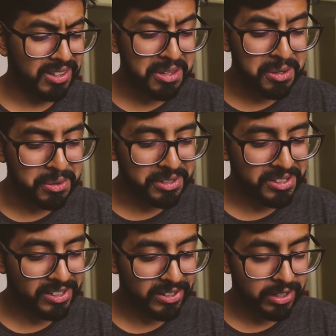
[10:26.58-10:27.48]
You.
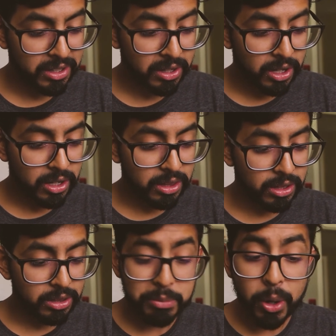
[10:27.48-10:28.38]

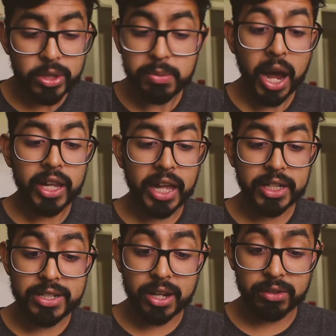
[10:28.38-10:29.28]
They both smile at
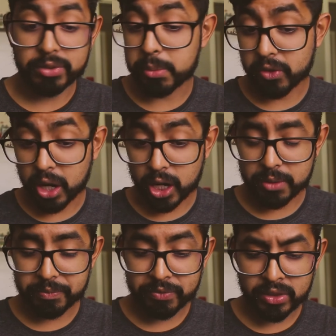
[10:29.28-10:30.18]
each other from
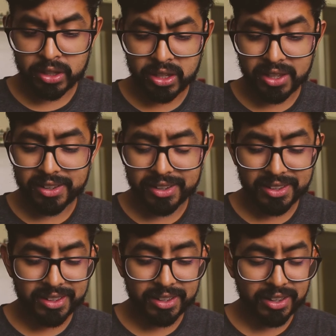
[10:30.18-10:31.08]
afar.
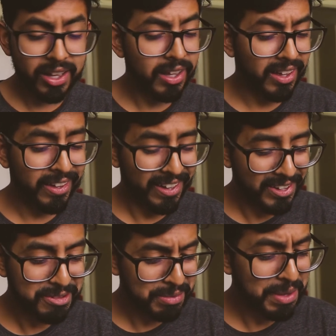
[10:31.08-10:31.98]

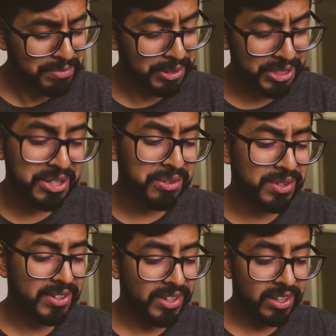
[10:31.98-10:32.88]
I remember you.
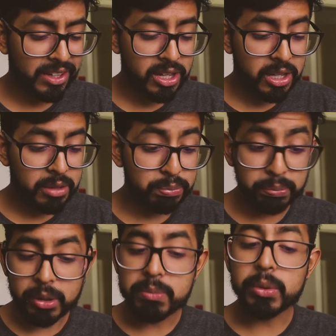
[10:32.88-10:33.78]

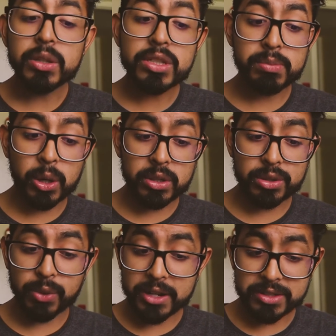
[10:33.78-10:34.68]
Blue smoke
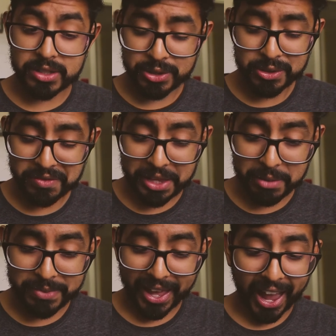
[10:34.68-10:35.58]
surrounds the two of
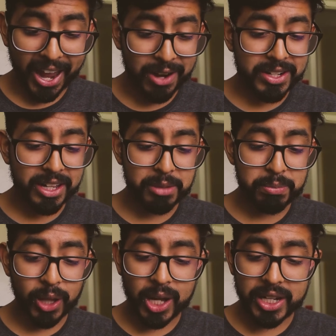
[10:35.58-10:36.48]
them. Aaron and the
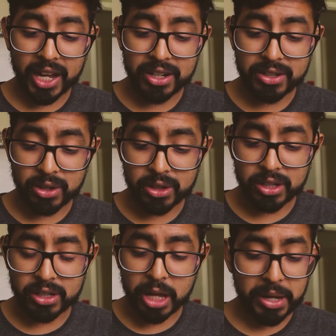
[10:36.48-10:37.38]
blonde haired
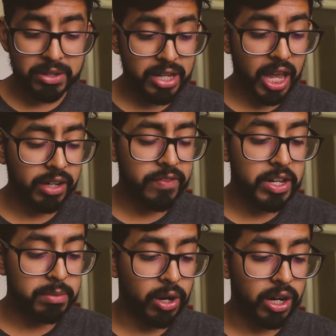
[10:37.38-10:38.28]
girl, about 10
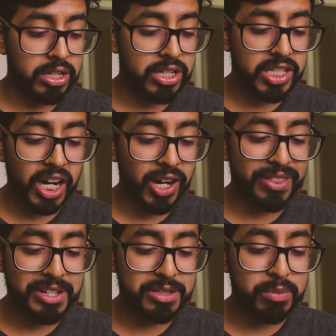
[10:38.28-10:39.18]
feet apart, share
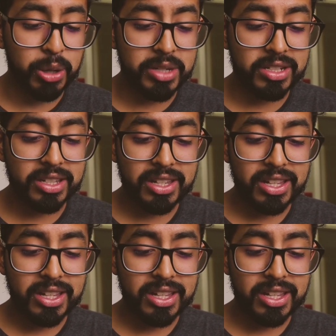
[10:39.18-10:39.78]
this moment.